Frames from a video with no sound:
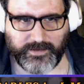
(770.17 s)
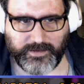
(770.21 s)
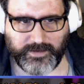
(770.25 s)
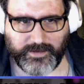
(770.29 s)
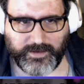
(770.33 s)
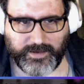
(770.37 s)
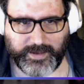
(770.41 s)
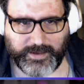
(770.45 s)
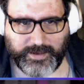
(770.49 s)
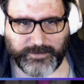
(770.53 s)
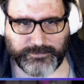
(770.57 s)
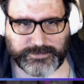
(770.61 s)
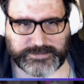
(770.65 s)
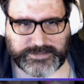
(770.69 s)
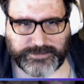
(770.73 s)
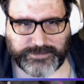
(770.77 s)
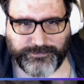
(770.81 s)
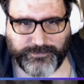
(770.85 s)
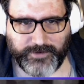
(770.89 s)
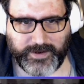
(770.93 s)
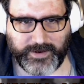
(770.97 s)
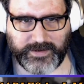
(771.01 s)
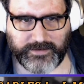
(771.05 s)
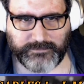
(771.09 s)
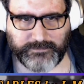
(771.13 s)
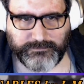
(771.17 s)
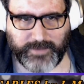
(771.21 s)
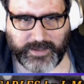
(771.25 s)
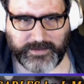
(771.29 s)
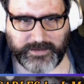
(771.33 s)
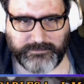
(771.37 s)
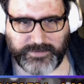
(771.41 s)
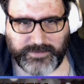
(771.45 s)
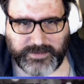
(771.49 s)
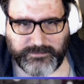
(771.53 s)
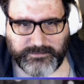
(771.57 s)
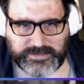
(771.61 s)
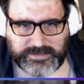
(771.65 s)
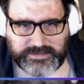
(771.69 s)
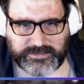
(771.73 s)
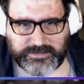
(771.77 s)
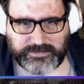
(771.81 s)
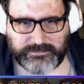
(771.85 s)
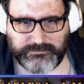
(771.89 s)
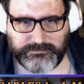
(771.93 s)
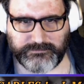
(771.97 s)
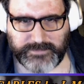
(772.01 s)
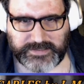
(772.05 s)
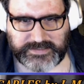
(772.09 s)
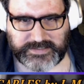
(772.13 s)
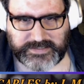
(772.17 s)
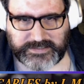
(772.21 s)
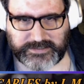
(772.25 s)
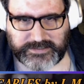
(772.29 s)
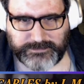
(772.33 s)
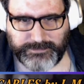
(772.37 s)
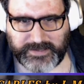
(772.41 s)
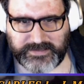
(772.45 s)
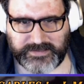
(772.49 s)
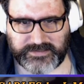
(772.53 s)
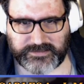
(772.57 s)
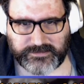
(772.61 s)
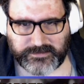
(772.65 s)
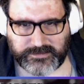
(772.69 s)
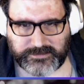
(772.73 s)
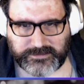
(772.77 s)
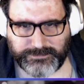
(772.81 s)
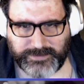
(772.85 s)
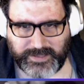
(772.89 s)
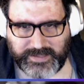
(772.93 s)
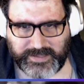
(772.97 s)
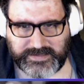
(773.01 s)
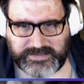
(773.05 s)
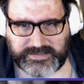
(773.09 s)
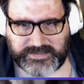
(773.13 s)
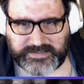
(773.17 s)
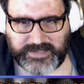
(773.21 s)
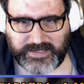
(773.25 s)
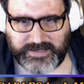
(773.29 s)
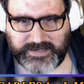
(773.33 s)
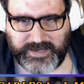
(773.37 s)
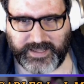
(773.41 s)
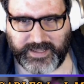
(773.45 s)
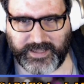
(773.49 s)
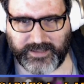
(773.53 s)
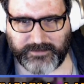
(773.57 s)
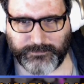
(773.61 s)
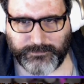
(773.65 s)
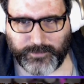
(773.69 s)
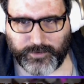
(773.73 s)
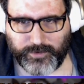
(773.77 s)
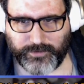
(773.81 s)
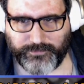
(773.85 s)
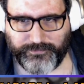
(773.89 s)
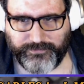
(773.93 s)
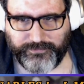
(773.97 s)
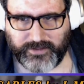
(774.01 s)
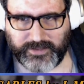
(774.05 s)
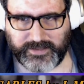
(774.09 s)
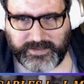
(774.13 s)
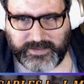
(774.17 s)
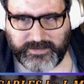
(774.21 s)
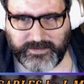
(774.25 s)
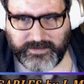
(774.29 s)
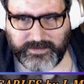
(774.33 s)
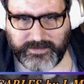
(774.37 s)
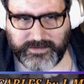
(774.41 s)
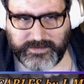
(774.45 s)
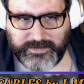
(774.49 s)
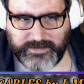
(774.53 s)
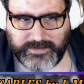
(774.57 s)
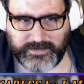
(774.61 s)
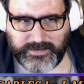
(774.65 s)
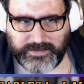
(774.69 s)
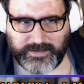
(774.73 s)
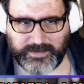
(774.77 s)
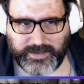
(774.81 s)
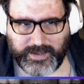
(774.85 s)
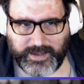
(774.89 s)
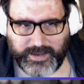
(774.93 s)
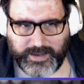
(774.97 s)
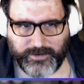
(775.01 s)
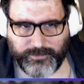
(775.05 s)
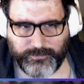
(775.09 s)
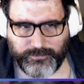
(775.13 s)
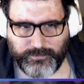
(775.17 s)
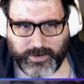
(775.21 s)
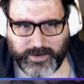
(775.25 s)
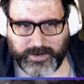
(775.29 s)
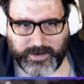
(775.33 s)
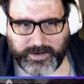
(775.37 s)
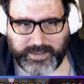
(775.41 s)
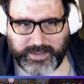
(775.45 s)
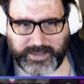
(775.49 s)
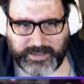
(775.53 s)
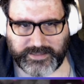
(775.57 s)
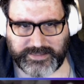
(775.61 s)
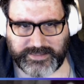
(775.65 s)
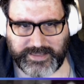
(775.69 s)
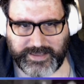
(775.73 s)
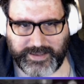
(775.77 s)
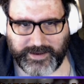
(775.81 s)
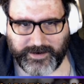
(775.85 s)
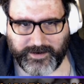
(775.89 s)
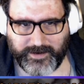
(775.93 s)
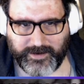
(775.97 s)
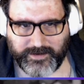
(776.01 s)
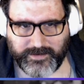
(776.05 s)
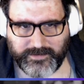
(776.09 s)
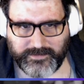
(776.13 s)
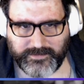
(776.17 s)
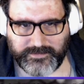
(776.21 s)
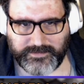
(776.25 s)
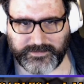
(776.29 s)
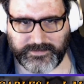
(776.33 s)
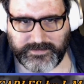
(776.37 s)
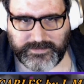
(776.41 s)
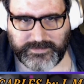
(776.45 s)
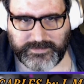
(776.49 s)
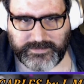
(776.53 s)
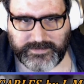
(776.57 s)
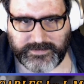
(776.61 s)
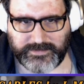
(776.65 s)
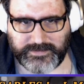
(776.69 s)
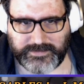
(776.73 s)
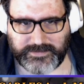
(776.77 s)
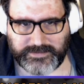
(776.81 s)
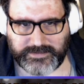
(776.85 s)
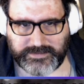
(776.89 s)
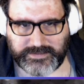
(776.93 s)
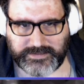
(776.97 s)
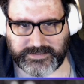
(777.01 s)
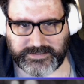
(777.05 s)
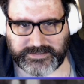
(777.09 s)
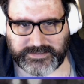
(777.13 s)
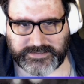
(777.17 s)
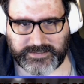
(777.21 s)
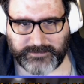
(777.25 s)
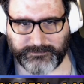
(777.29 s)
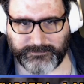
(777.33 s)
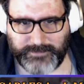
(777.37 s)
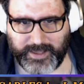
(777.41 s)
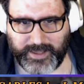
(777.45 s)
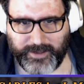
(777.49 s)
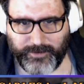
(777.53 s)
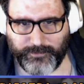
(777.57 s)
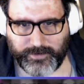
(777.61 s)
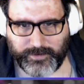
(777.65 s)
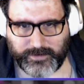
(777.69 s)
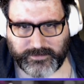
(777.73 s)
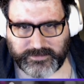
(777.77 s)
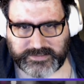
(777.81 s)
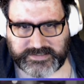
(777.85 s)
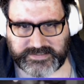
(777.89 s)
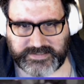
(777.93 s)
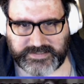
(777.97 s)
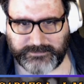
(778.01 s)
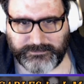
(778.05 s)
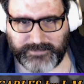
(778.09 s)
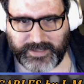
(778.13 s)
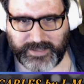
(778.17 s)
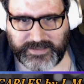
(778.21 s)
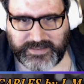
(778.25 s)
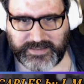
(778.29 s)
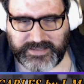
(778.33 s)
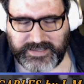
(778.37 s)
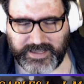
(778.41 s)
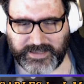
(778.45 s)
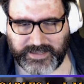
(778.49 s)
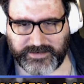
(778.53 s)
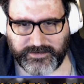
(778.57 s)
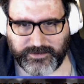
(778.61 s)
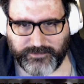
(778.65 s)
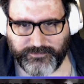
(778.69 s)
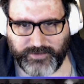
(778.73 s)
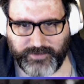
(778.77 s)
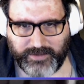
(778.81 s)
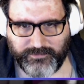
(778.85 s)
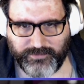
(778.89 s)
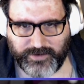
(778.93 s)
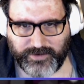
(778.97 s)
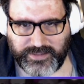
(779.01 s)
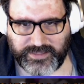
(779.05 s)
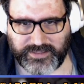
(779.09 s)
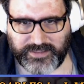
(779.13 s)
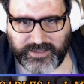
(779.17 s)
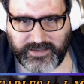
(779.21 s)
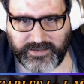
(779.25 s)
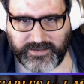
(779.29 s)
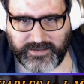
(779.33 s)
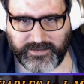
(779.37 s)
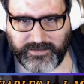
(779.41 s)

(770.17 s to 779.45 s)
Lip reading: "I was afraid it might be Mrs. Spencer's place," said Anne mournfully. "I don't want to get there. Somehow it'll seem like the end of everything."